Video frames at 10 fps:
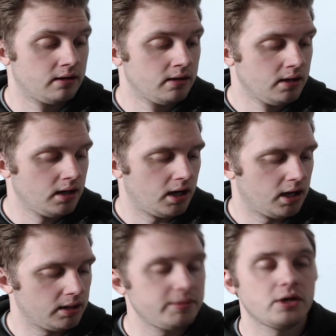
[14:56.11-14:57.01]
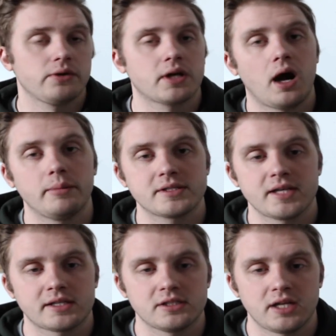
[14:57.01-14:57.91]
But let me know in the
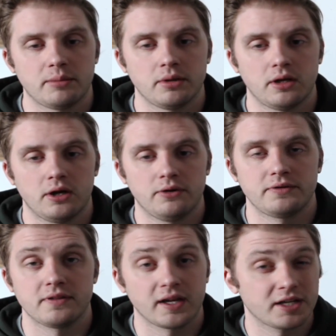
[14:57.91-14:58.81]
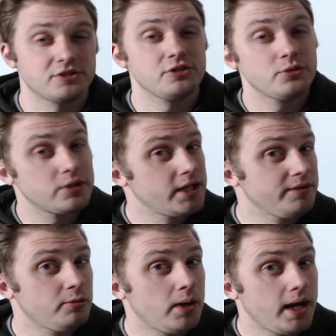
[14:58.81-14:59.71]
comments section down below if you think I should
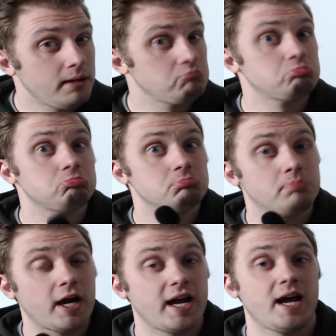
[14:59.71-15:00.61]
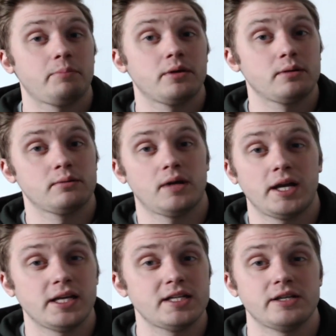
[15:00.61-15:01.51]
do a giveaway. Might
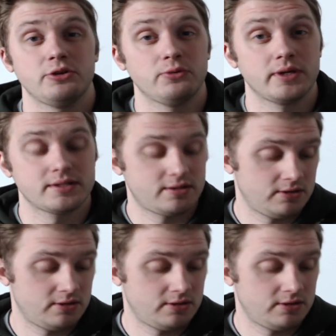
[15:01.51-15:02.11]
happen. I need to do